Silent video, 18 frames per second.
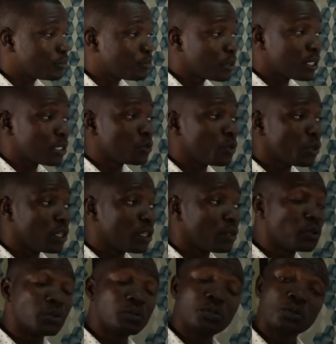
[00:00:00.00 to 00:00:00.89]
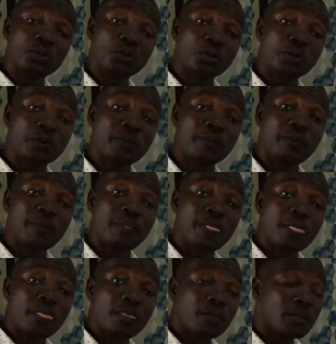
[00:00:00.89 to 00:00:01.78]
plead with you to
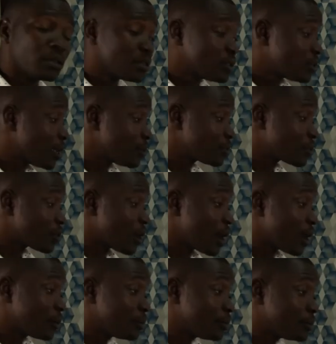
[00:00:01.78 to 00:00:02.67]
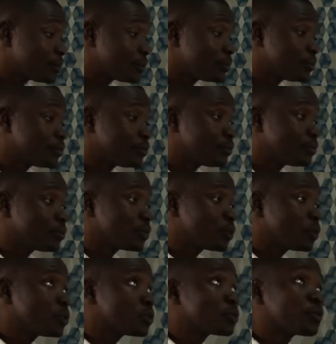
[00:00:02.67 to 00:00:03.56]
subscribe.
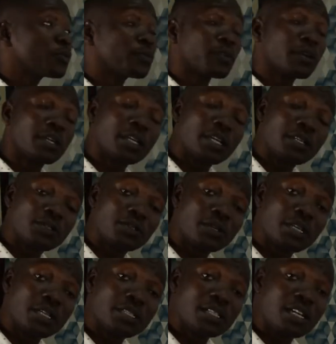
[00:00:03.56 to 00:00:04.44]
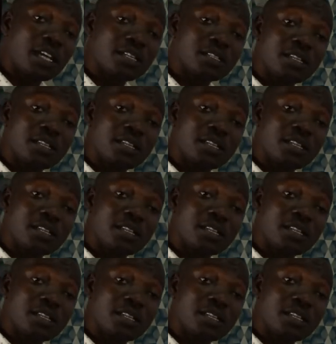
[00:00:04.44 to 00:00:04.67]
Go to Fin Educational